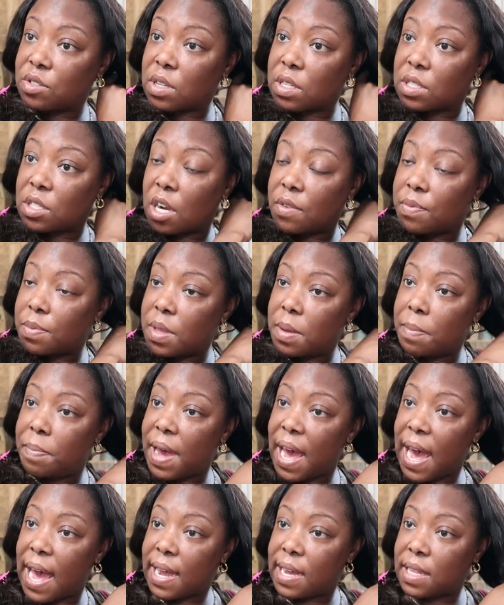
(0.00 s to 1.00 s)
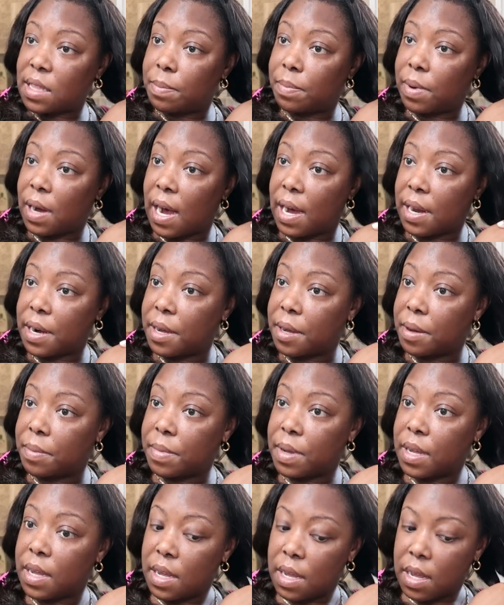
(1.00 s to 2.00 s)
So I start from the back, the
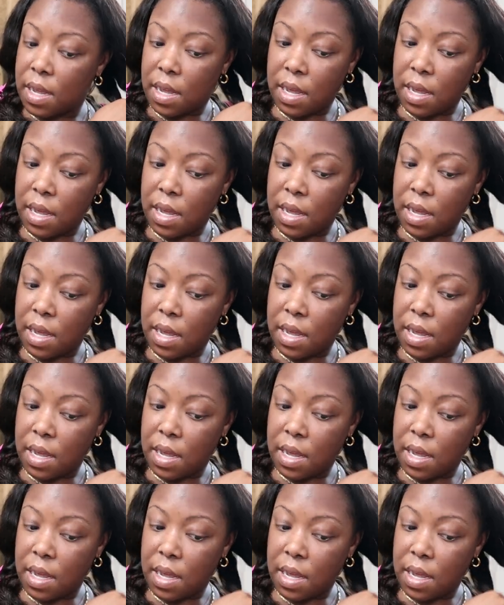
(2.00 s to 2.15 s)
bottom,